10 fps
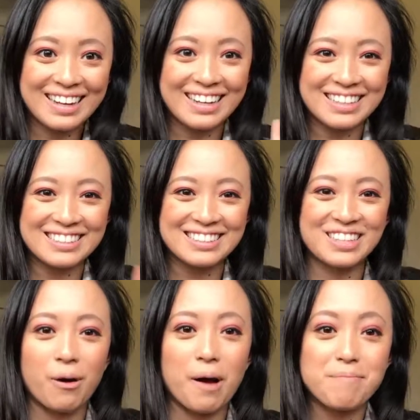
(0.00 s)
Guys,
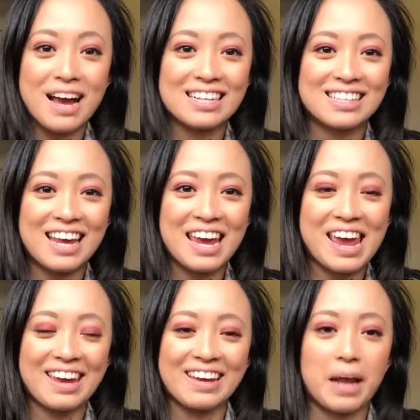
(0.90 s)
so I'm back
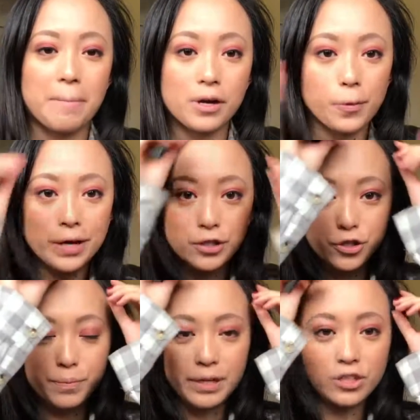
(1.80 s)
today and I'm going
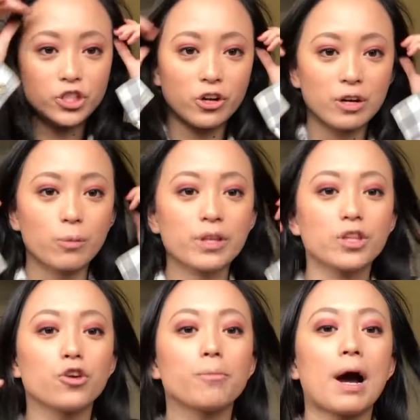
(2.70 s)
to be sharing with
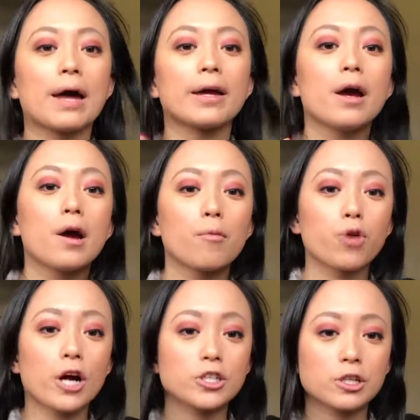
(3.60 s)
you my
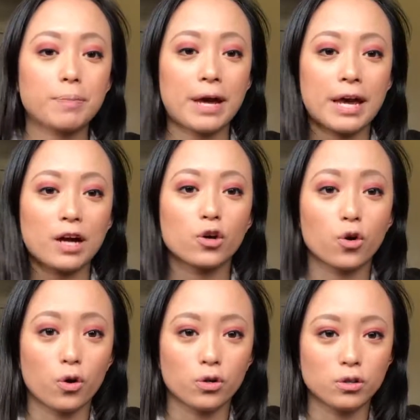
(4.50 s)
Project Pan
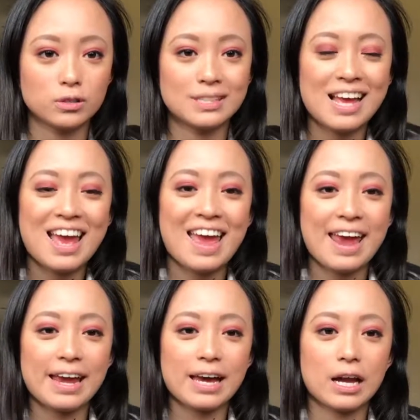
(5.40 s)
goals,
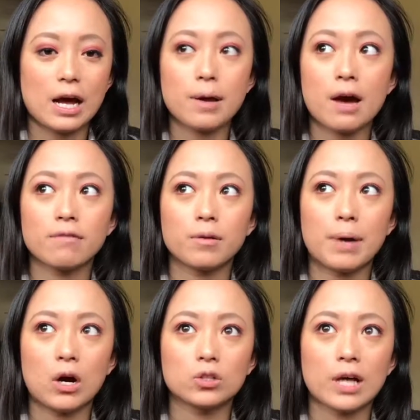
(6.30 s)
and I have
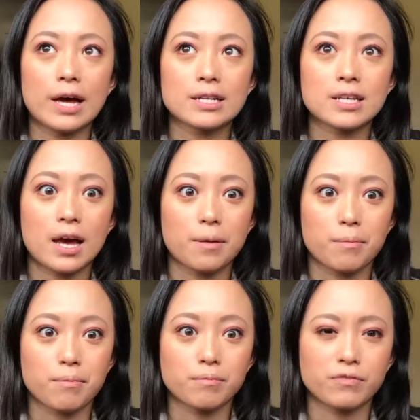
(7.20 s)
about like
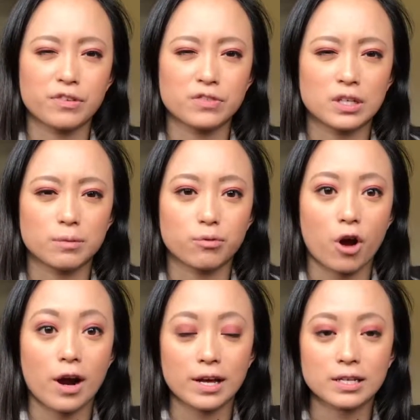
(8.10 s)
10-15
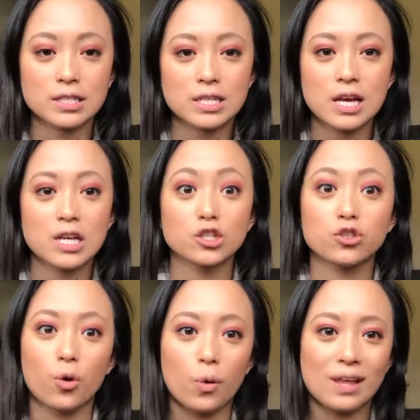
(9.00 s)
products,
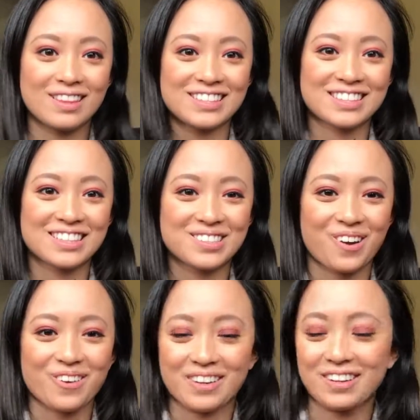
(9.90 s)
so let's get
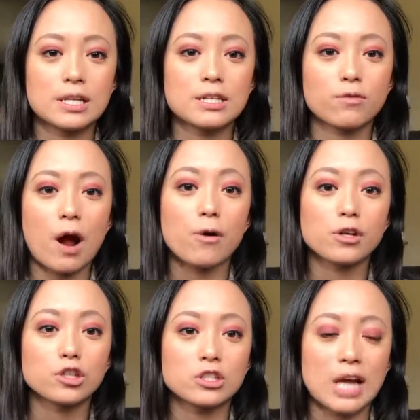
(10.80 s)
started. It's
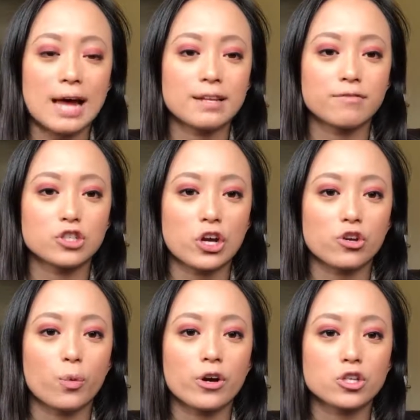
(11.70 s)
around end of
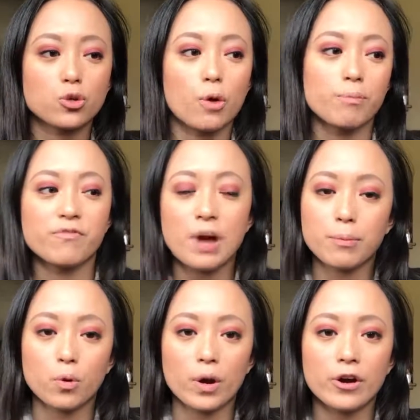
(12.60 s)
January, so
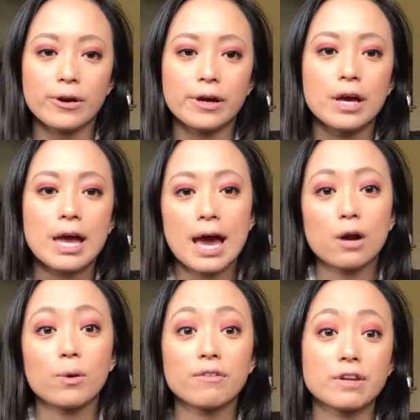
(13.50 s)
February, and
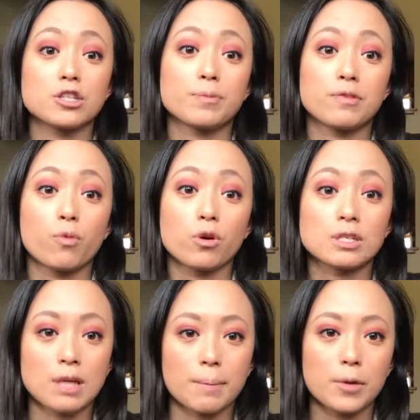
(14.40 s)
I want to finish before
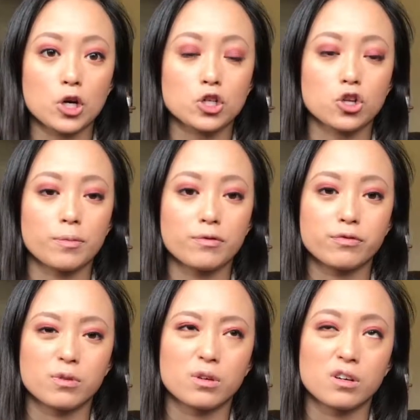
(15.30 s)
summer, so
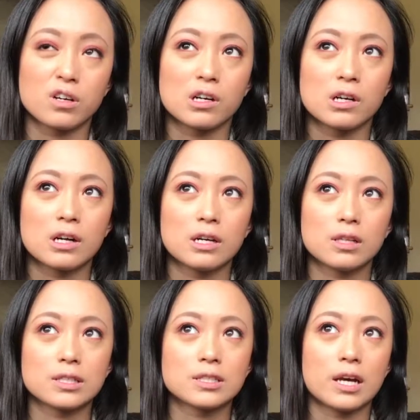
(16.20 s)
before,
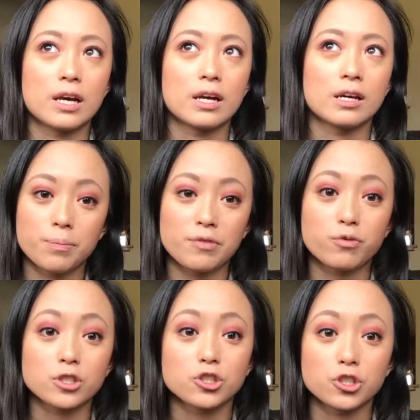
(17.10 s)
let's say,
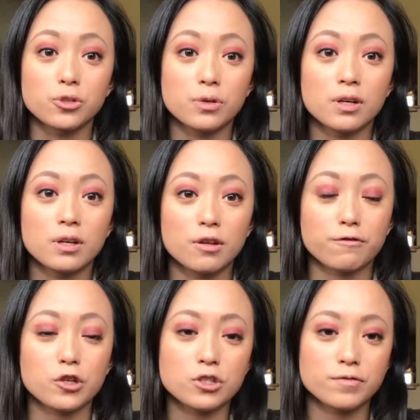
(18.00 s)
before June, the
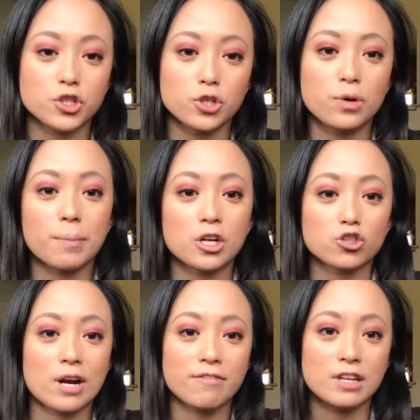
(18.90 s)
1st of June, I'm going to
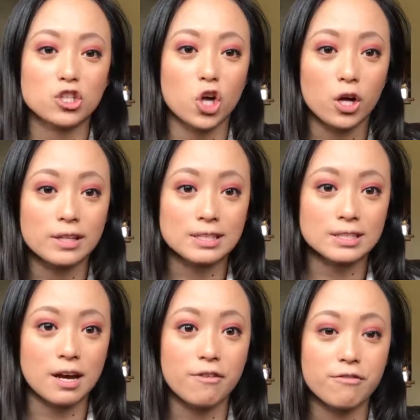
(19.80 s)
try to finish all this
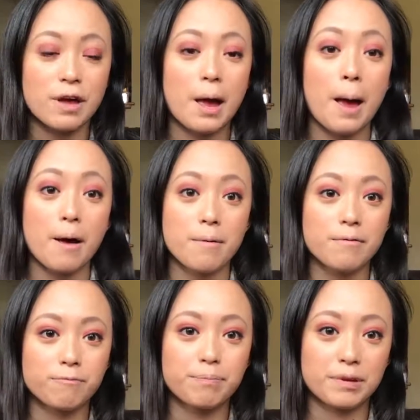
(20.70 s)
stuff
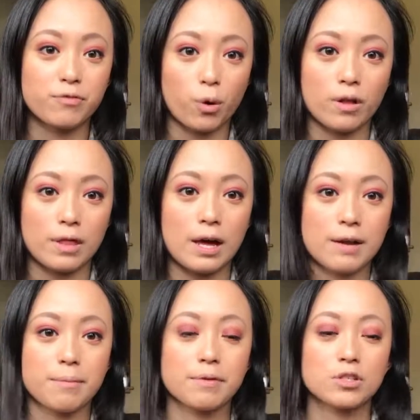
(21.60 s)
before
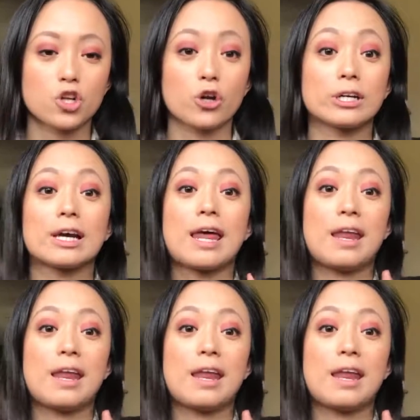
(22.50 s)
then, starting